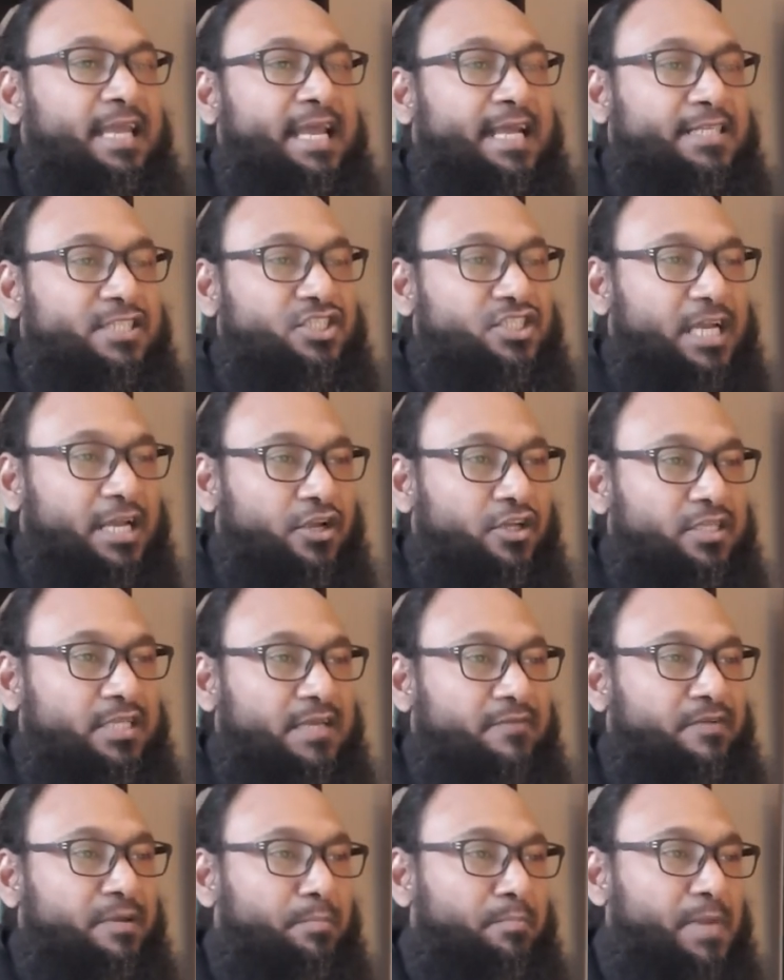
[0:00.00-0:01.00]

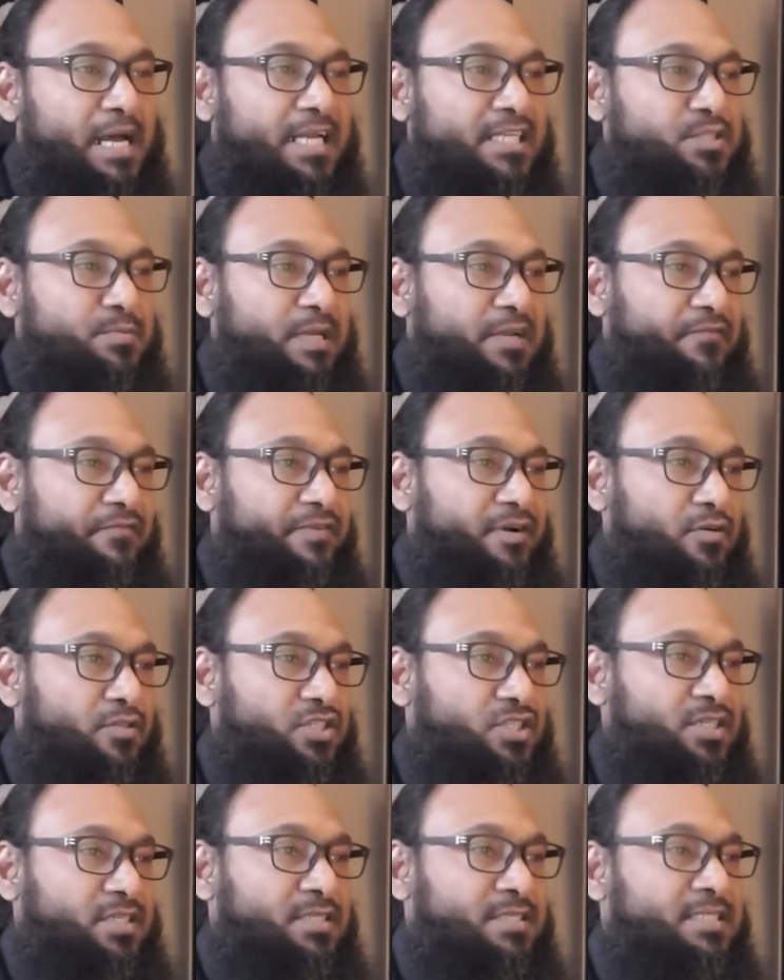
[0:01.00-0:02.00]
executive and management
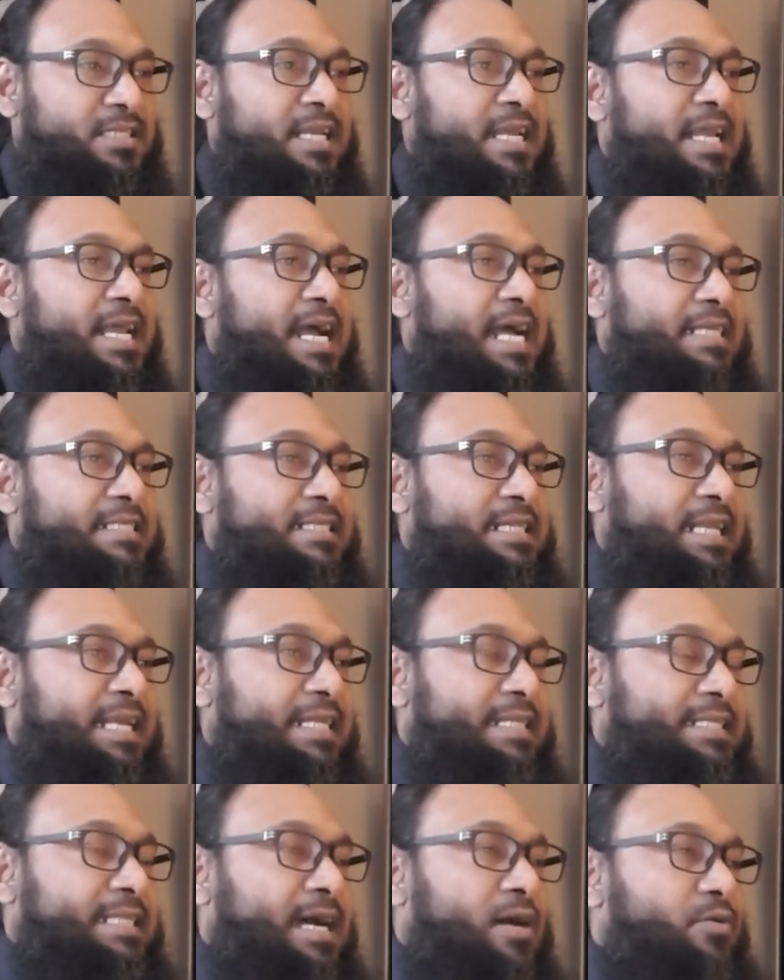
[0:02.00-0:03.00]
functions as
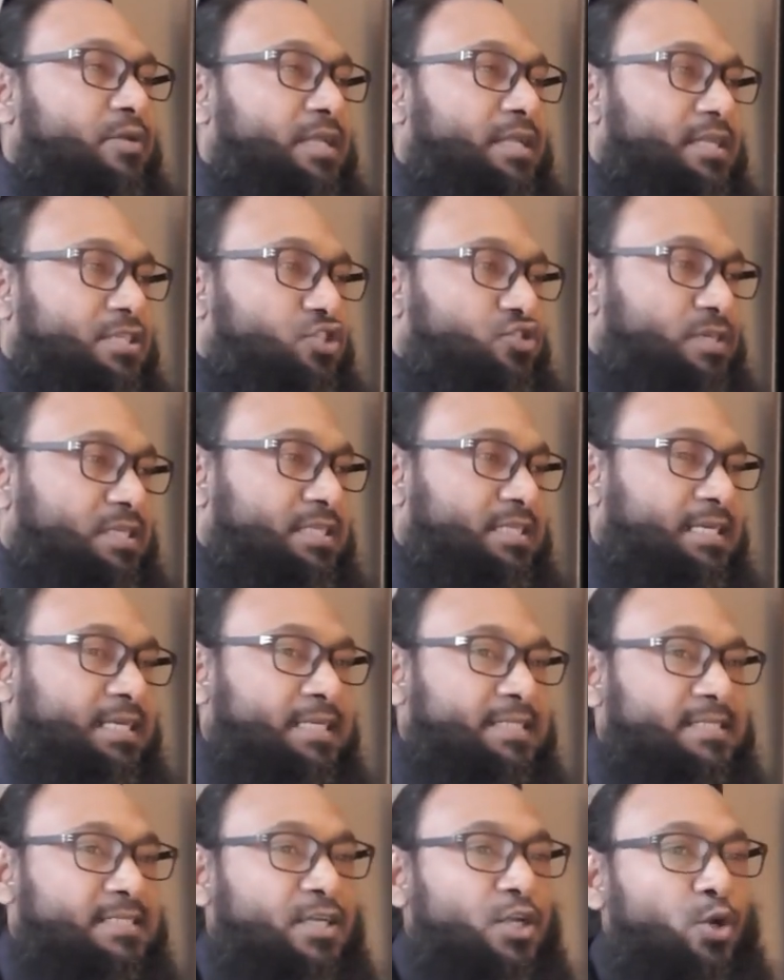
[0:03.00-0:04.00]
laid down in the
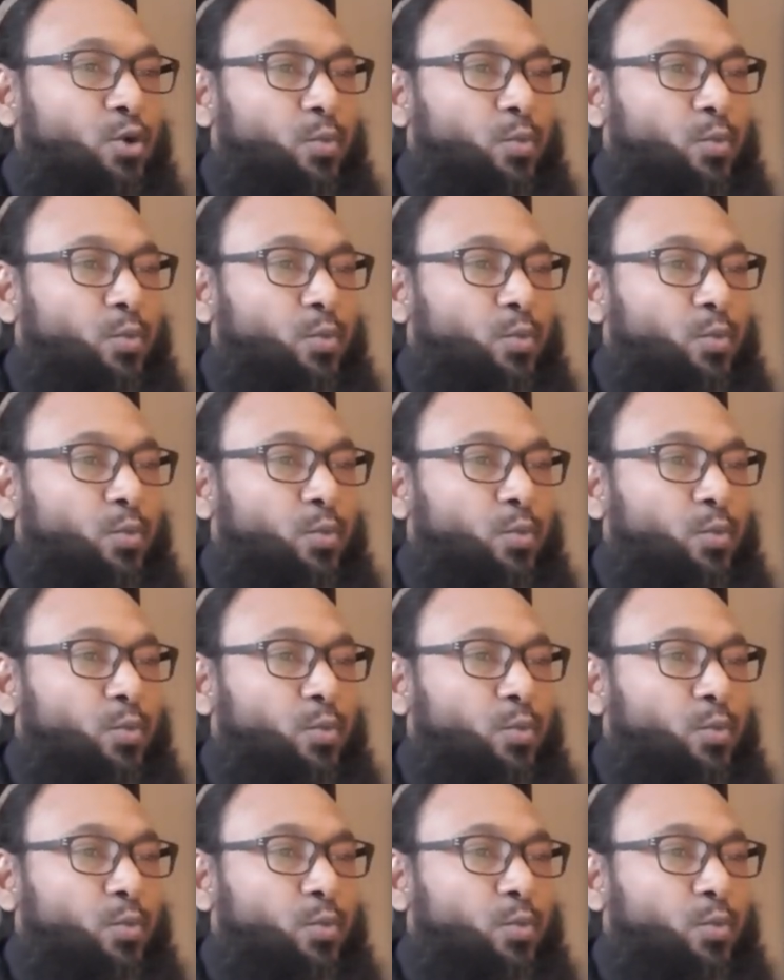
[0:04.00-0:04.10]
treaties,